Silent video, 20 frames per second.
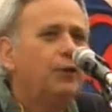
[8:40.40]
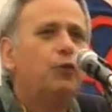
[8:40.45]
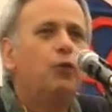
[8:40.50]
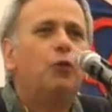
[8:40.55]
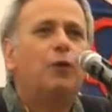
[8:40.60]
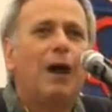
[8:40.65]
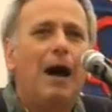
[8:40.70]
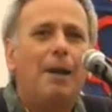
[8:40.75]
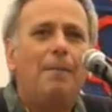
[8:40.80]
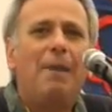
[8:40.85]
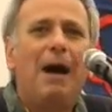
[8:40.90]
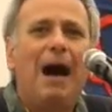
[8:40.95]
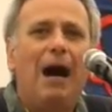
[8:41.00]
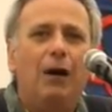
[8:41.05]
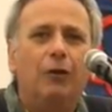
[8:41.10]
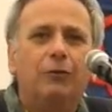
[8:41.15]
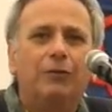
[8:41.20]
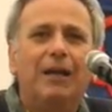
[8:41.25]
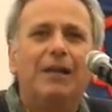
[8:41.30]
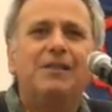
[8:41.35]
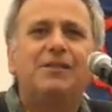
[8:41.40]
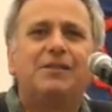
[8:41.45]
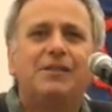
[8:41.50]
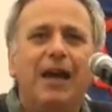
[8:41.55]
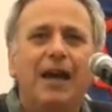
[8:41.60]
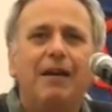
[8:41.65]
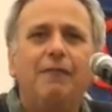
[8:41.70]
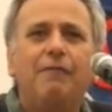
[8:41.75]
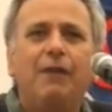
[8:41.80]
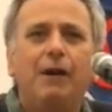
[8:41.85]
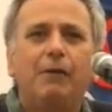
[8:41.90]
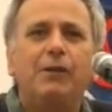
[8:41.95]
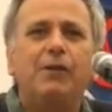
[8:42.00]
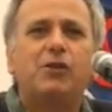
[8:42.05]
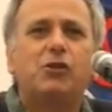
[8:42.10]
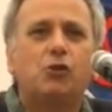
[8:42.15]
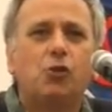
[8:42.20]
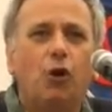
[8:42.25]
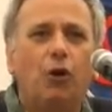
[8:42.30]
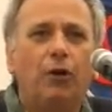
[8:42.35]
to come out and say very
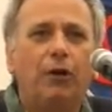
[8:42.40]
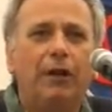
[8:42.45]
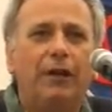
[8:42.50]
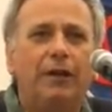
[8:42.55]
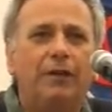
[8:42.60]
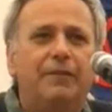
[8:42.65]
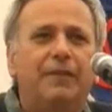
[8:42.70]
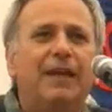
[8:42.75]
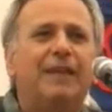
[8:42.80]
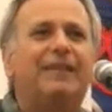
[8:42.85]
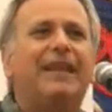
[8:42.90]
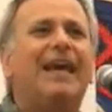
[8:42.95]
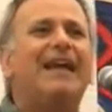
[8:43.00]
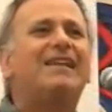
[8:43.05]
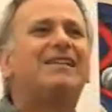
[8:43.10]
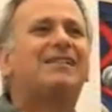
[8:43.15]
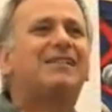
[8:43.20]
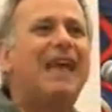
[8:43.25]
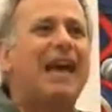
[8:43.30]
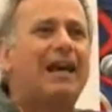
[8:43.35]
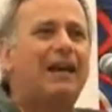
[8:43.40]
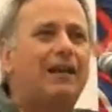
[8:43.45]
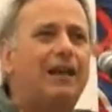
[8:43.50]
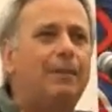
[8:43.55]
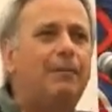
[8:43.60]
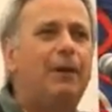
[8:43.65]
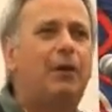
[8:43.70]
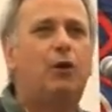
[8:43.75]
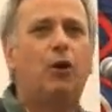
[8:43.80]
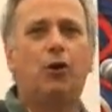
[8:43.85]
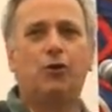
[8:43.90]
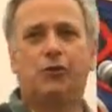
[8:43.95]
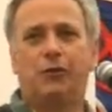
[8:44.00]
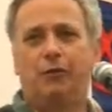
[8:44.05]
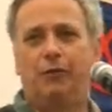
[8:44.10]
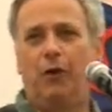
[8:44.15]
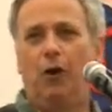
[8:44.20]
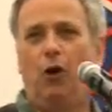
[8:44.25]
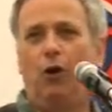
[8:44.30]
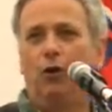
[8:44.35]
strongly that exactly because
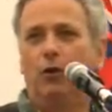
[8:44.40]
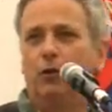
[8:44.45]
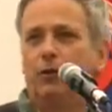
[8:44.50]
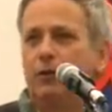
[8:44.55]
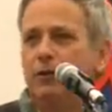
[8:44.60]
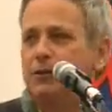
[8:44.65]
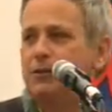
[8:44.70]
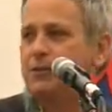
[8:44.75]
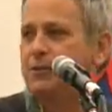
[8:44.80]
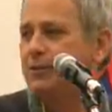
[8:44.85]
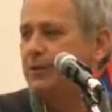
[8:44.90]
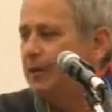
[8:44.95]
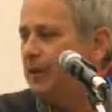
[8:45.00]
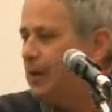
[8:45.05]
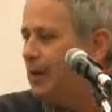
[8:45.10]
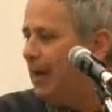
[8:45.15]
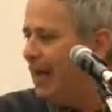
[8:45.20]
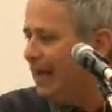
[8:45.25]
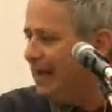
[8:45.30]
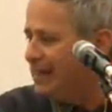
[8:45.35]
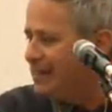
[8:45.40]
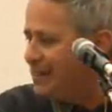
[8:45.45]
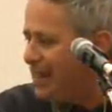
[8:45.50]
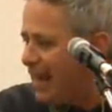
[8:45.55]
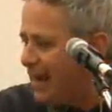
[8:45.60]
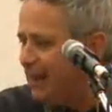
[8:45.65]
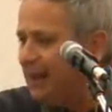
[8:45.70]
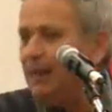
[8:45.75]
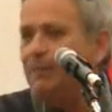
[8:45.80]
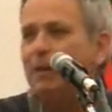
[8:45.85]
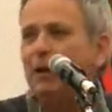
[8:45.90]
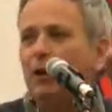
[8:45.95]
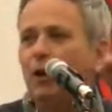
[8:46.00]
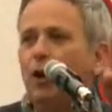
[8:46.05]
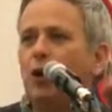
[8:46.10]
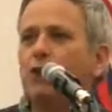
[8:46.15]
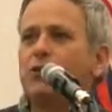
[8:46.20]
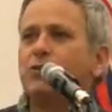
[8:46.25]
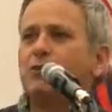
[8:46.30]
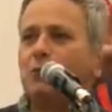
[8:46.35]
of the Holocaust, exactly
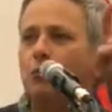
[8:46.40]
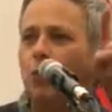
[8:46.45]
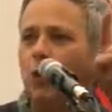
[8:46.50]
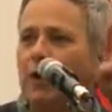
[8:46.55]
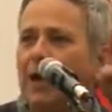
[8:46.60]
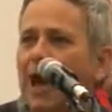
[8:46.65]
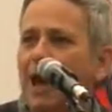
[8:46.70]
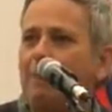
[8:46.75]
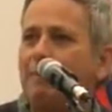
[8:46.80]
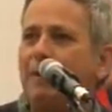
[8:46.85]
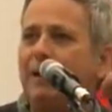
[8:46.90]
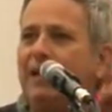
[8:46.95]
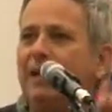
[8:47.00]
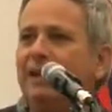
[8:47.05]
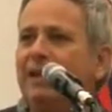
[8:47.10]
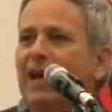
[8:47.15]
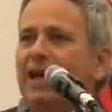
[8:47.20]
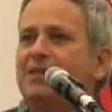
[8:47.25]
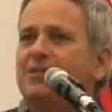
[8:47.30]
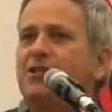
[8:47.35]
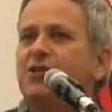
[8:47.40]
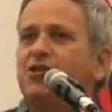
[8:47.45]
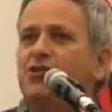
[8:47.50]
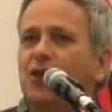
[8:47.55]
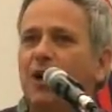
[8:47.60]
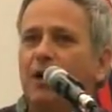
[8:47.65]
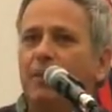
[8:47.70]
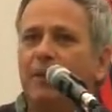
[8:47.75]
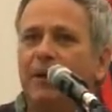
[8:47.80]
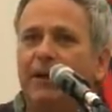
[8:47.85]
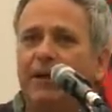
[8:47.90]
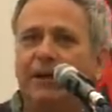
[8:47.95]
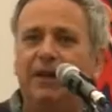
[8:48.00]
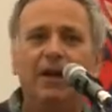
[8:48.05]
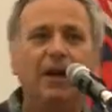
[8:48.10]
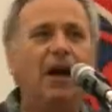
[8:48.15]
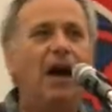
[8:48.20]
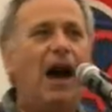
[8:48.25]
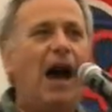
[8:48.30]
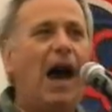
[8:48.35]
because what happened in Nazi Germany,
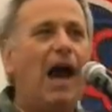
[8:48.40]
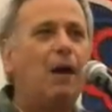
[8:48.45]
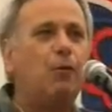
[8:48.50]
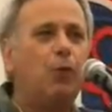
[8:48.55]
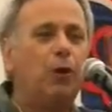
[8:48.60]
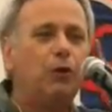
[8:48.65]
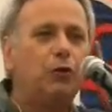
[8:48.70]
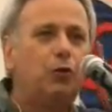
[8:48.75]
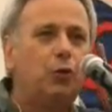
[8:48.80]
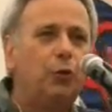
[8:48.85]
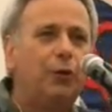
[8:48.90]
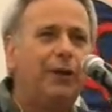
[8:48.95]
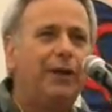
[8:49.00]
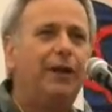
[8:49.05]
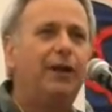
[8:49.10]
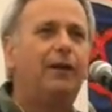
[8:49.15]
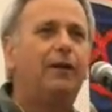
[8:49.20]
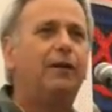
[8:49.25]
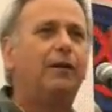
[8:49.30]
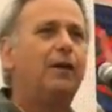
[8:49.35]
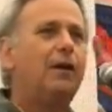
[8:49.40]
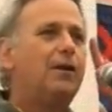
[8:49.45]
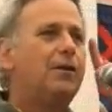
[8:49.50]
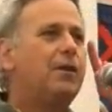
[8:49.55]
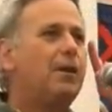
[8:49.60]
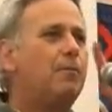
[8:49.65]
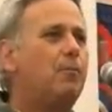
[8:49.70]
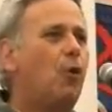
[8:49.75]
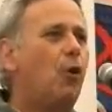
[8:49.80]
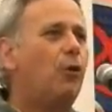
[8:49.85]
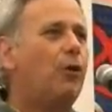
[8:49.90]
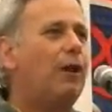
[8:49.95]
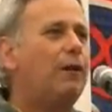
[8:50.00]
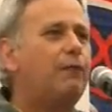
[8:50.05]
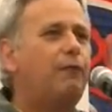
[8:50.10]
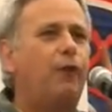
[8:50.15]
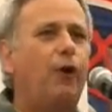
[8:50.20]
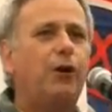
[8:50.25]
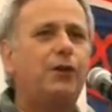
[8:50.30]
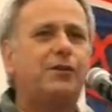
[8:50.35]
I want to hear the moral
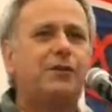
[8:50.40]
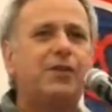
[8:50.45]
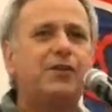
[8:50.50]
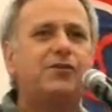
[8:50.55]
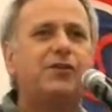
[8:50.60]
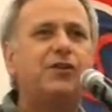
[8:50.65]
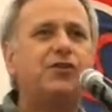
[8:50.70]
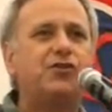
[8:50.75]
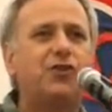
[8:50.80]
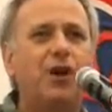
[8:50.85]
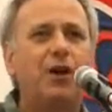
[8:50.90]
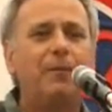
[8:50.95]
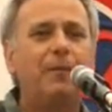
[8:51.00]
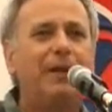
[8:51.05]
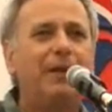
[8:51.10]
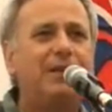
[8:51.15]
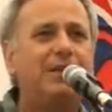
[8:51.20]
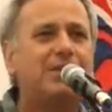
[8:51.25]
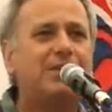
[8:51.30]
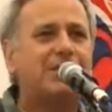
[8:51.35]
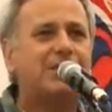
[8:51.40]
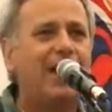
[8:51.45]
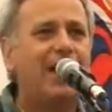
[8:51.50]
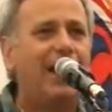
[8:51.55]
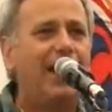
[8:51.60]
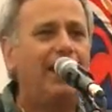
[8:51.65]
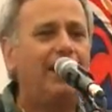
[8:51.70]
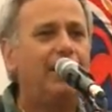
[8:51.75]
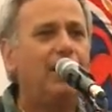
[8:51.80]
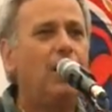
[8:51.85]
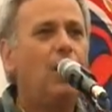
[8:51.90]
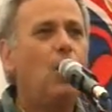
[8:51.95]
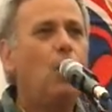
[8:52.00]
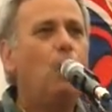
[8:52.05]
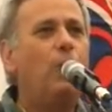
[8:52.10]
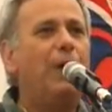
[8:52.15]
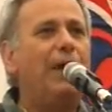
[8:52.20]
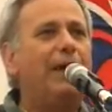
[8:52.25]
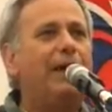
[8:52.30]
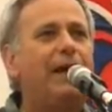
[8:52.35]
voices in Germany say
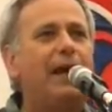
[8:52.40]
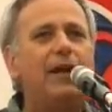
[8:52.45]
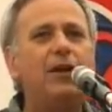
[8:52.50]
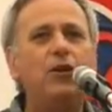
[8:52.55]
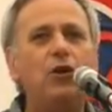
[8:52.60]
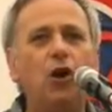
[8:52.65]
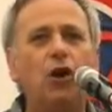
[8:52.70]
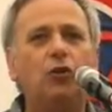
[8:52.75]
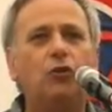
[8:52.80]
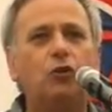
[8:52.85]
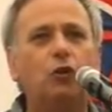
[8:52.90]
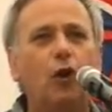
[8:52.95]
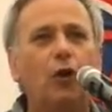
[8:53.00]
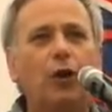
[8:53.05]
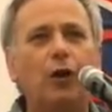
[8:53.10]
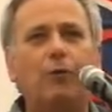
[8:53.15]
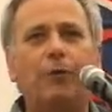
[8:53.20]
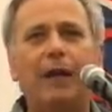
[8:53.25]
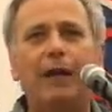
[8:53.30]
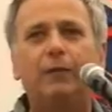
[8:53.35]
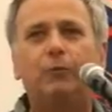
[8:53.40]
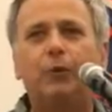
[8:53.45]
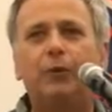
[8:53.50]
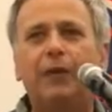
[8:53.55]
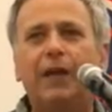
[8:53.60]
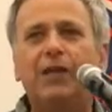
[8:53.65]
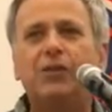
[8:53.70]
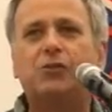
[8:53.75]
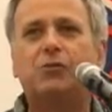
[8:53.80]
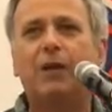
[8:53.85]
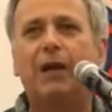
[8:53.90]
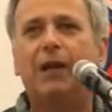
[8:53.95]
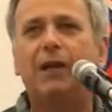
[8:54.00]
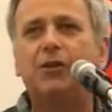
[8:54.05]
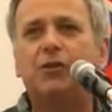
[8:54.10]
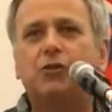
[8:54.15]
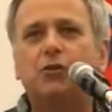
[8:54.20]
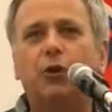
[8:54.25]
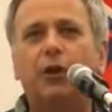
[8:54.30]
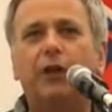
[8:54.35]
we cannot tolerate what Israel
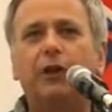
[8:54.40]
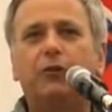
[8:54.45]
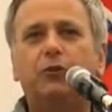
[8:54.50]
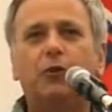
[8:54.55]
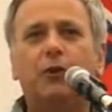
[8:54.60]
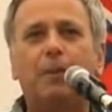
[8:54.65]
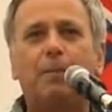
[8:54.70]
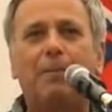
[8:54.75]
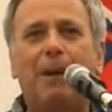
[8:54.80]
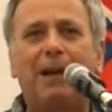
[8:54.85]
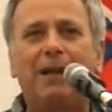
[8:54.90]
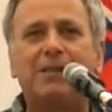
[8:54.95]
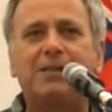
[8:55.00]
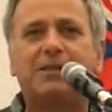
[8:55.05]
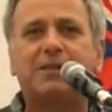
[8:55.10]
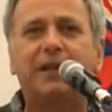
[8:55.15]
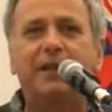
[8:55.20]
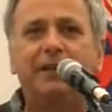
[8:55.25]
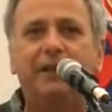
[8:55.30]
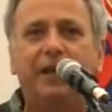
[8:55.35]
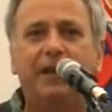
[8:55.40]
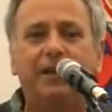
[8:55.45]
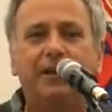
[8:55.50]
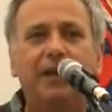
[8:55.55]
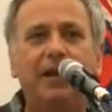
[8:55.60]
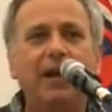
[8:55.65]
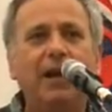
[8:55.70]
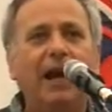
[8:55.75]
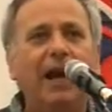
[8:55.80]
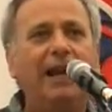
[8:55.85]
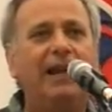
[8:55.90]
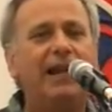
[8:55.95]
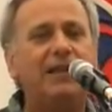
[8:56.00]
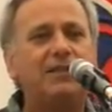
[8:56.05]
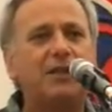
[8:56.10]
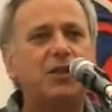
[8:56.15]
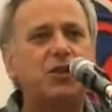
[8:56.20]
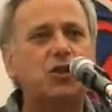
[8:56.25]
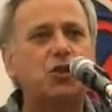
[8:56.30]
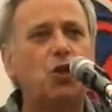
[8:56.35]
is doing to the Palestinians, and
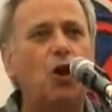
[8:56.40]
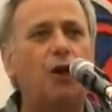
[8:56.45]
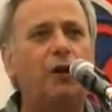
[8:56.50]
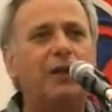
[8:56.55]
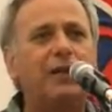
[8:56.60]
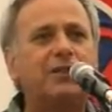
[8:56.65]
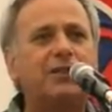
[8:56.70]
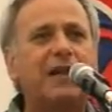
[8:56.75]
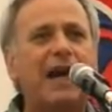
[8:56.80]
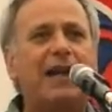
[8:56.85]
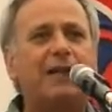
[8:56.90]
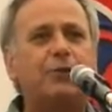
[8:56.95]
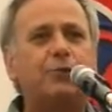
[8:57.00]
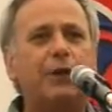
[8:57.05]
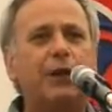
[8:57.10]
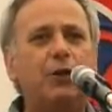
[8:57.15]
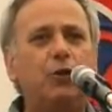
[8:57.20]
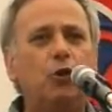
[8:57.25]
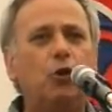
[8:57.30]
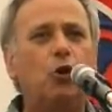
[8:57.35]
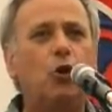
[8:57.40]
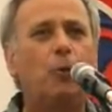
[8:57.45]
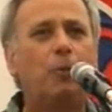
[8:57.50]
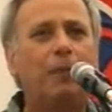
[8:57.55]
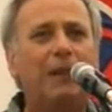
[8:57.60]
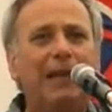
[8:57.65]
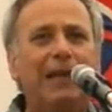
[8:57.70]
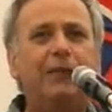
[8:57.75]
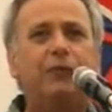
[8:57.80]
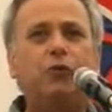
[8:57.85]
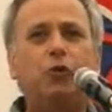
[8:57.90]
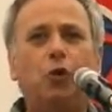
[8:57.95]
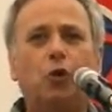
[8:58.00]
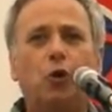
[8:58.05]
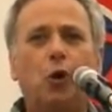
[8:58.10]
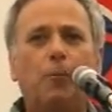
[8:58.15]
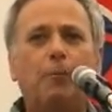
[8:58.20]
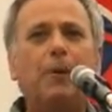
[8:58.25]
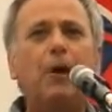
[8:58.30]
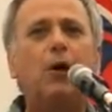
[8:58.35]
as the strongest country in Europe, lead
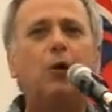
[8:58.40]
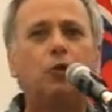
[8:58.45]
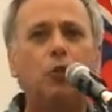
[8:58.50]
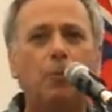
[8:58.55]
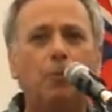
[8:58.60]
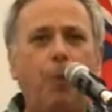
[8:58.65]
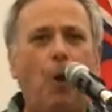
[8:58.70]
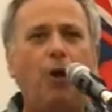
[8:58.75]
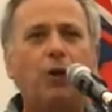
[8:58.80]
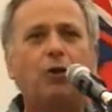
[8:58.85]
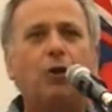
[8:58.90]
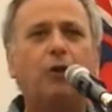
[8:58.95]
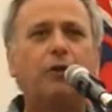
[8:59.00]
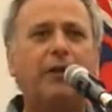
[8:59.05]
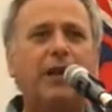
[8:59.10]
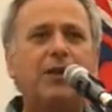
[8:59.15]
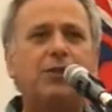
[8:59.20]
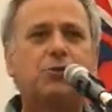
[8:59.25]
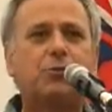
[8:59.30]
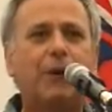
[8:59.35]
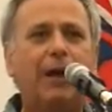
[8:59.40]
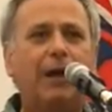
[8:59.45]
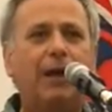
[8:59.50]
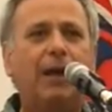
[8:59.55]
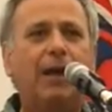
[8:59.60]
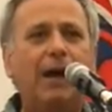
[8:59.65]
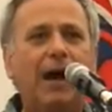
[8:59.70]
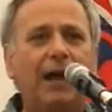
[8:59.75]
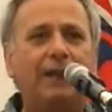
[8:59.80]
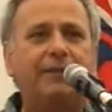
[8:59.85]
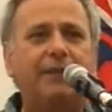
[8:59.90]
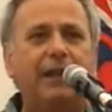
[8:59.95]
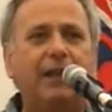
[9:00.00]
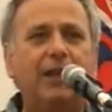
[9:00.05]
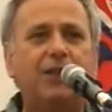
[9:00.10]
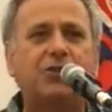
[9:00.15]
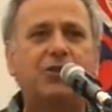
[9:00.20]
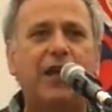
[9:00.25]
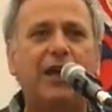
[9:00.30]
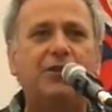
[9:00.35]
Europe to boycott Israel until
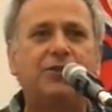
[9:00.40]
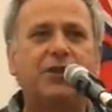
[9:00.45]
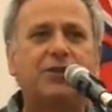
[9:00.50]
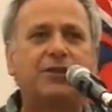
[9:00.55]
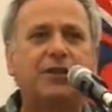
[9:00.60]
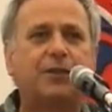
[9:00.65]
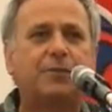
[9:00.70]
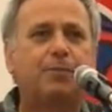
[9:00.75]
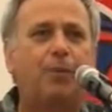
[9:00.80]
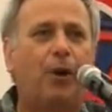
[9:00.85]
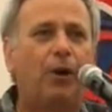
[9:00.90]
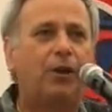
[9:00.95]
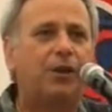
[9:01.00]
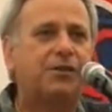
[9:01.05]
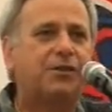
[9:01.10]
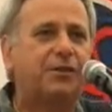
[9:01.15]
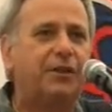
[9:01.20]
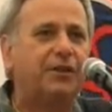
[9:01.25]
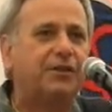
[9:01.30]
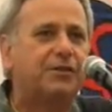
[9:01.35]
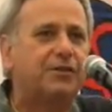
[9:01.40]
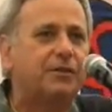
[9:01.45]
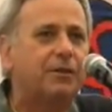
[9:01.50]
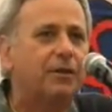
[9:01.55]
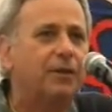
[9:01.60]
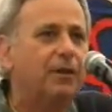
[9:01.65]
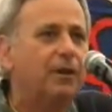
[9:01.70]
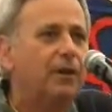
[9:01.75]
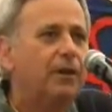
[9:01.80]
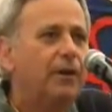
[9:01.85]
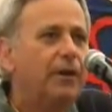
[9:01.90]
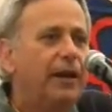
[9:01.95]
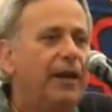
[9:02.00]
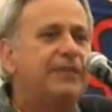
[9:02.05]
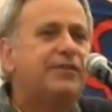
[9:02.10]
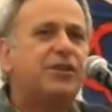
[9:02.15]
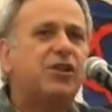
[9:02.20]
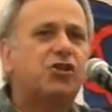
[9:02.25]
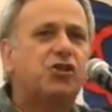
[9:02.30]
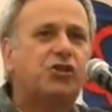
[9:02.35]
it changes its policies.
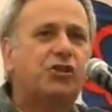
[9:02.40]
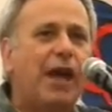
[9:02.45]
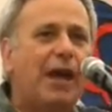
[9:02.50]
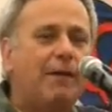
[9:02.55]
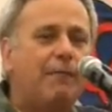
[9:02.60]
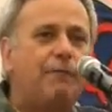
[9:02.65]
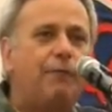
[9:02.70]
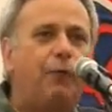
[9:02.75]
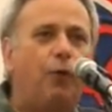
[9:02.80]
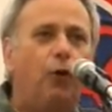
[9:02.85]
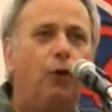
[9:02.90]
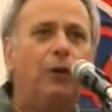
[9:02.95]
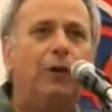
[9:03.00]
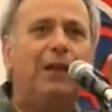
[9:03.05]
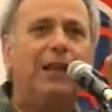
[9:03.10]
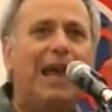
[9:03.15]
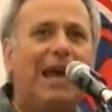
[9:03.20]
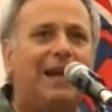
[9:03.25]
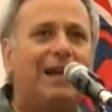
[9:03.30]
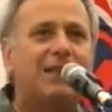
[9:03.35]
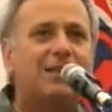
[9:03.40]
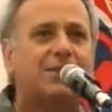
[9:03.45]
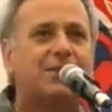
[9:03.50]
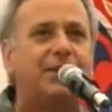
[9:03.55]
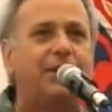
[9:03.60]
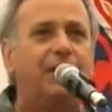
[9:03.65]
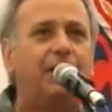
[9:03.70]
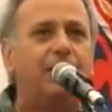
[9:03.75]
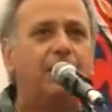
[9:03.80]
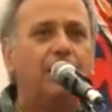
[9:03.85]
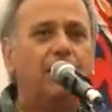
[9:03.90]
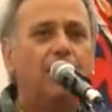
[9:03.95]
It's a shameful legacy